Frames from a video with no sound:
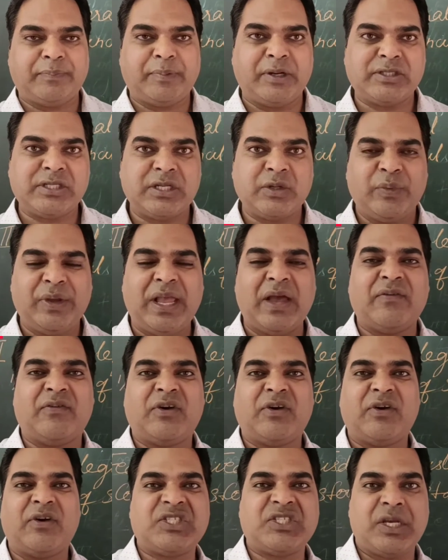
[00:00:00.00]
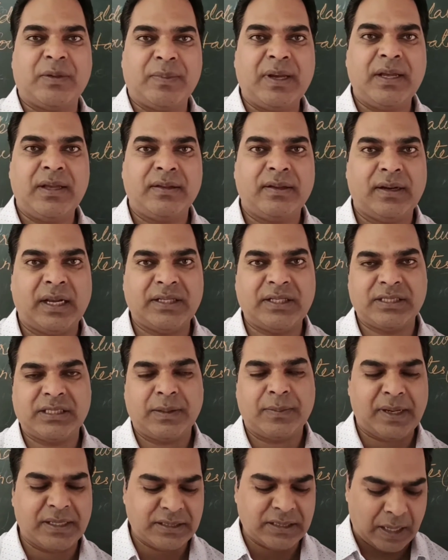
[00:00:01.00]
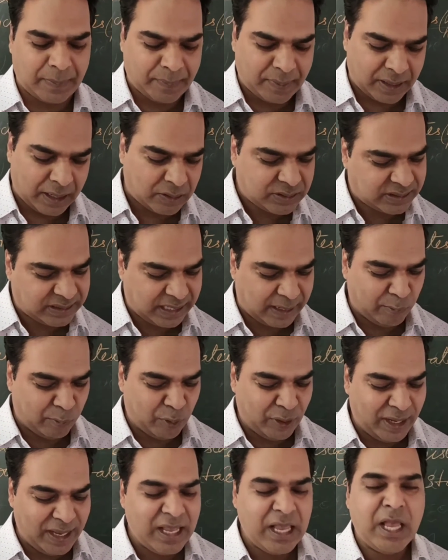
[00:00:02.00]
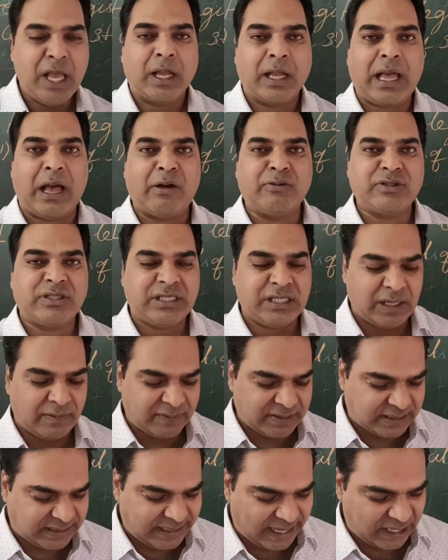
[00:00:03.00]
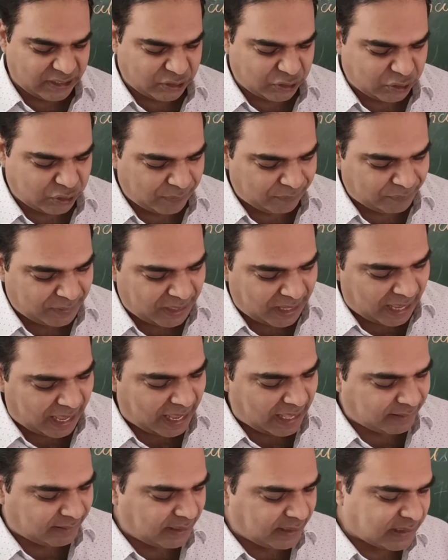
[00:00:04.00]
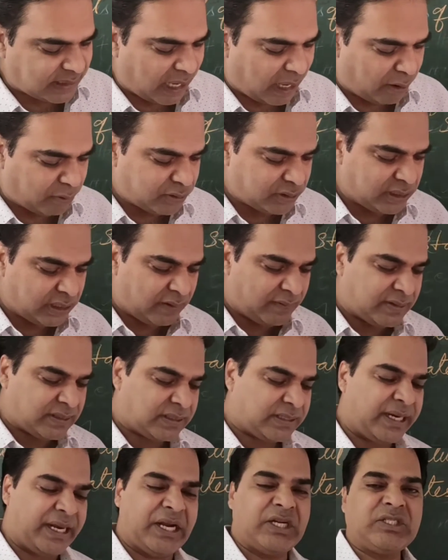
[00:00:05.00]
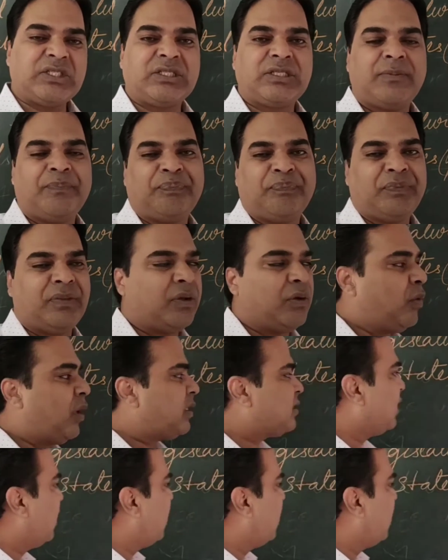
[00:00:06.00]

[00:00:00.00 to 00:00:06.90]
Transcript: present we have Rajya Sabha. Rajya Sabha is the upper house. Same way, Council of States. And this Council of States was